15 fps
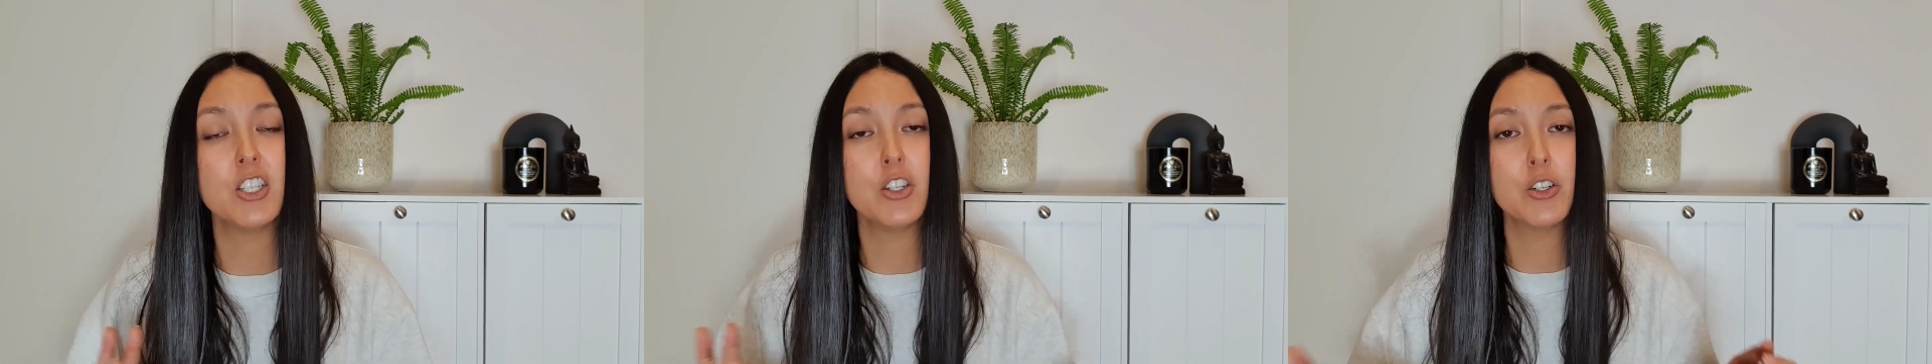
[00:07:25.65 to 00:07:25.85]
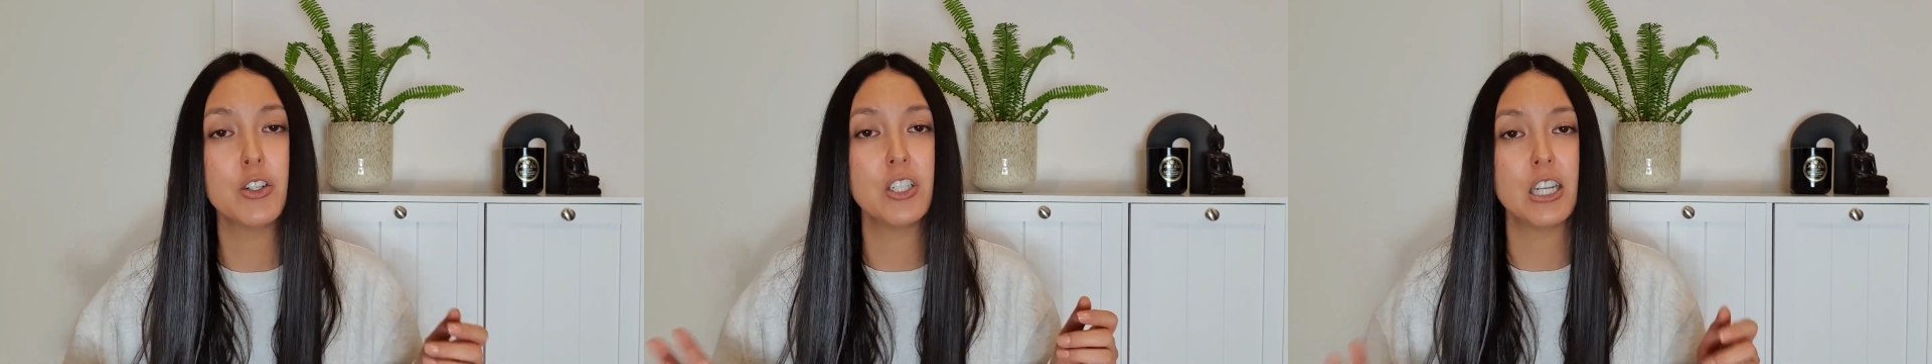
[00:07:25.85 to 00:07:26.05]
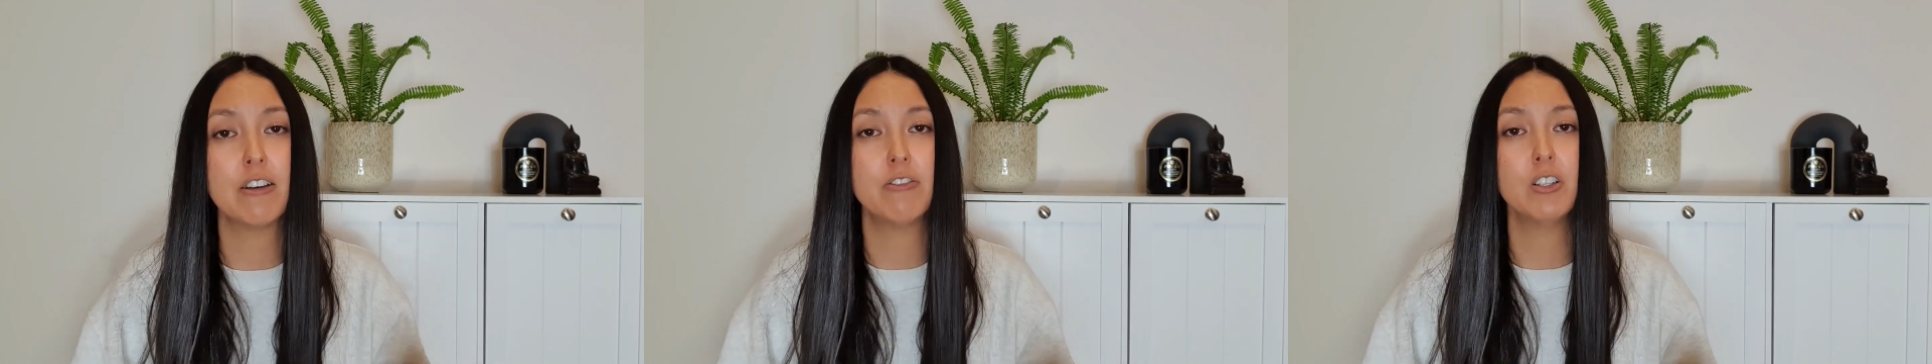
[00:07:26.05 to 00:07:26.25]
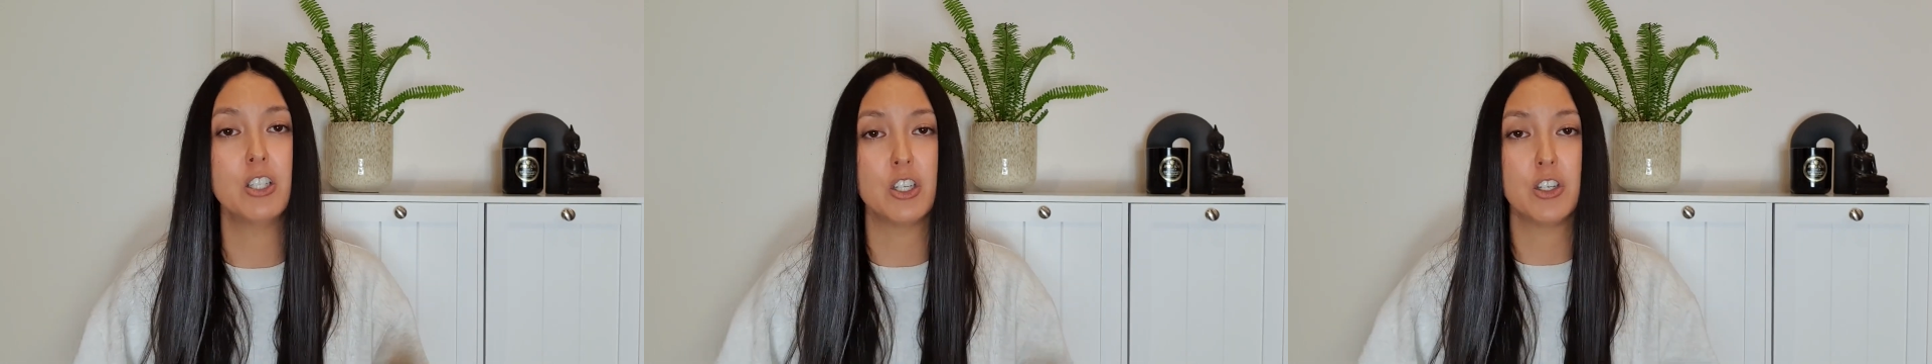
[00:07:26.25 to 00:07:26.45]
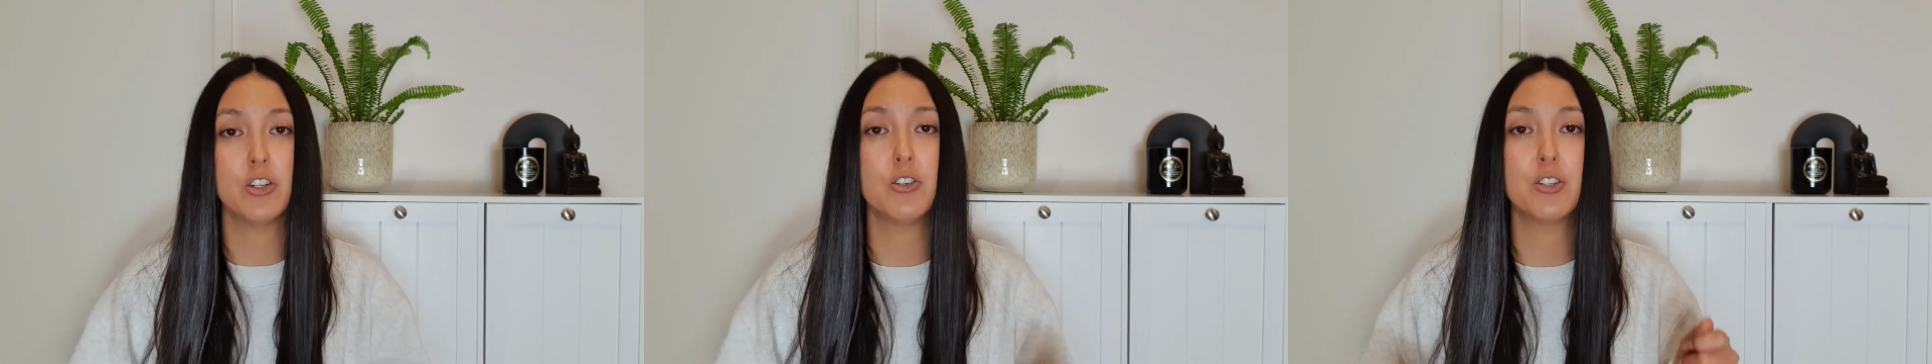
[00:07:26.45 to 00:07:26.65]
You could definitely
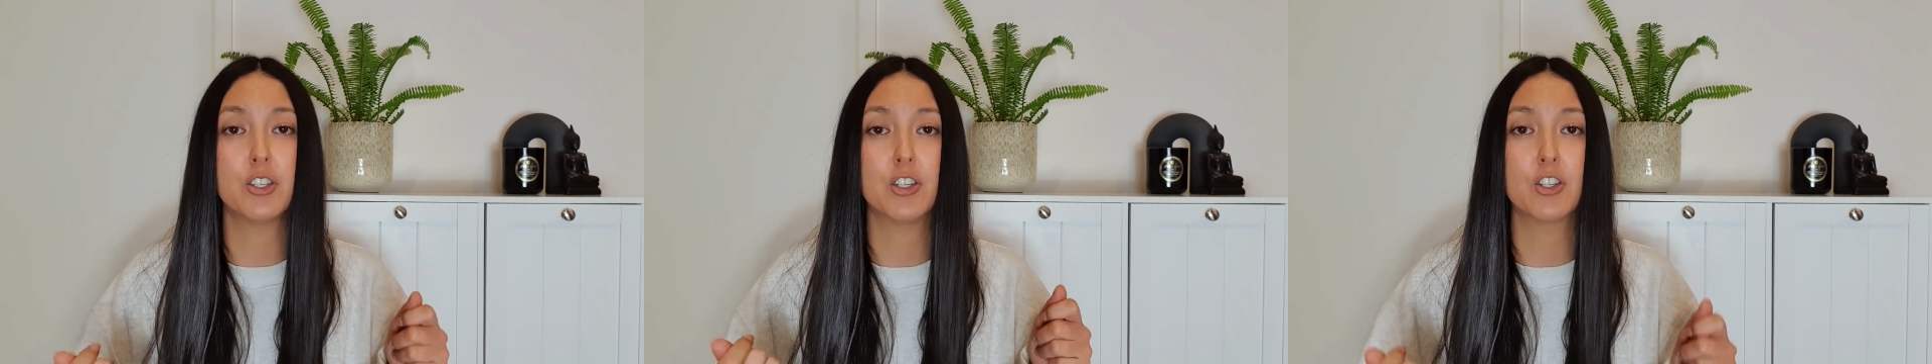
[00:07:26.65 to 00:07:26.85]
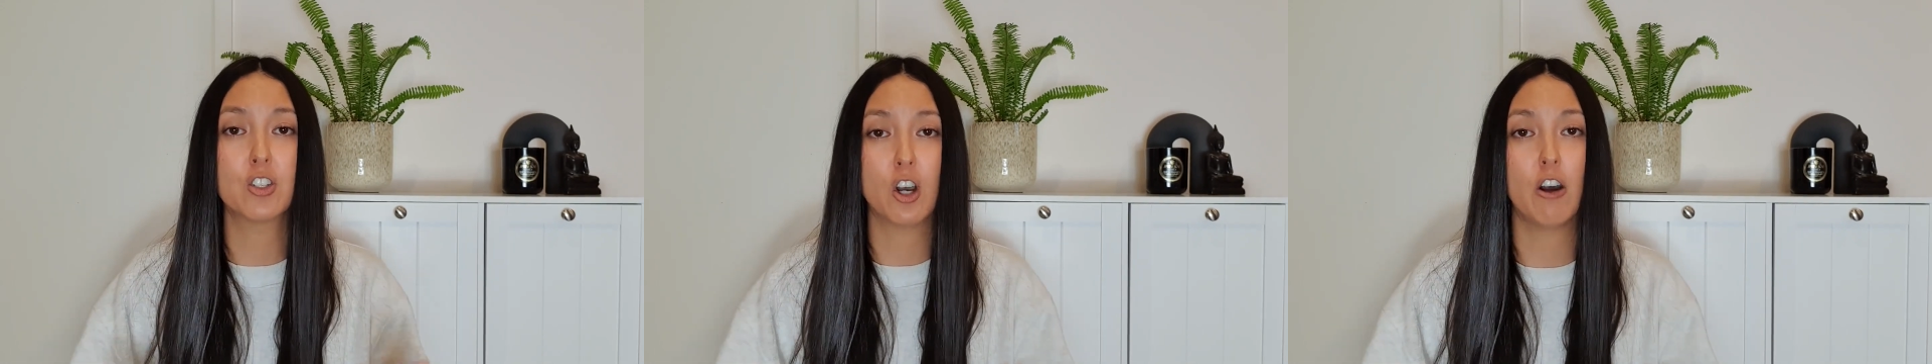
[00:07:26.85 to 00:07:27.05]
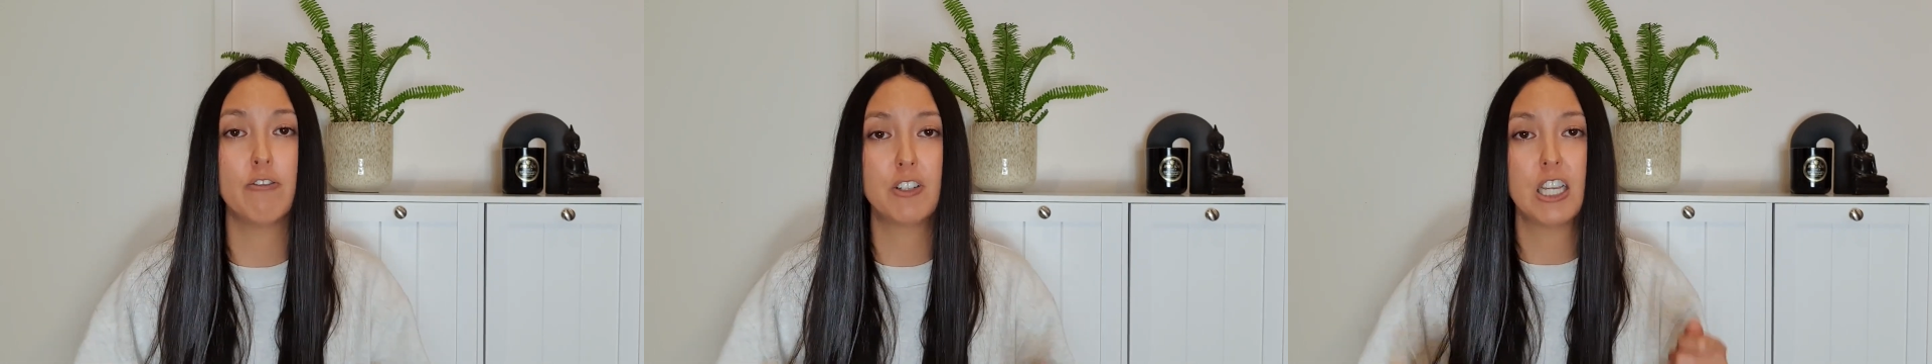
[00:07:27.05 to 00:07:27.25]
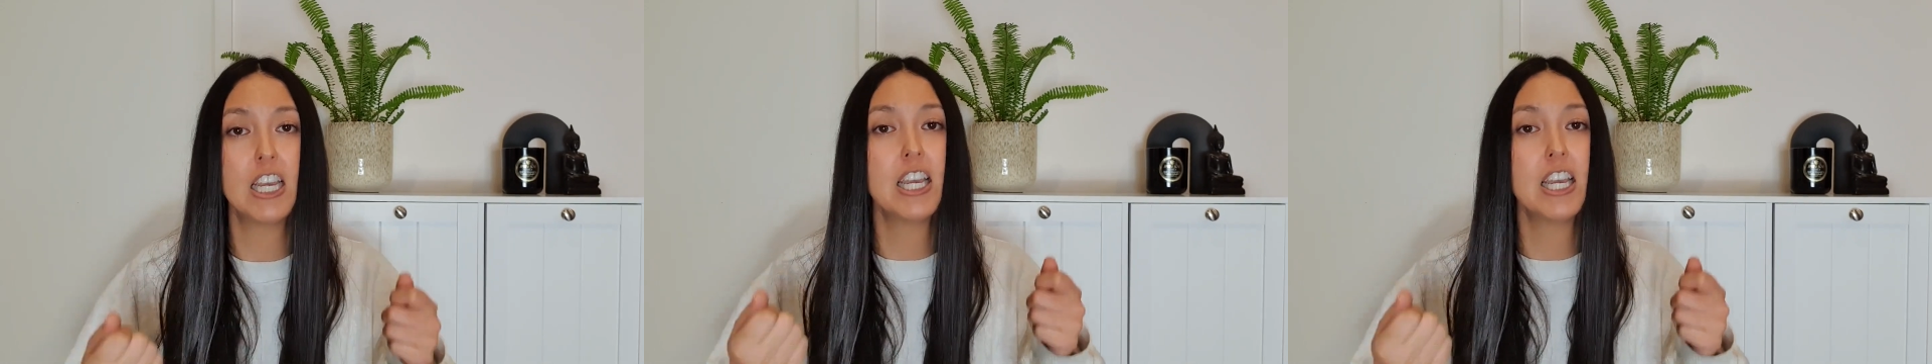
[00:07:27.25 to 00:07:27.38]
use the soft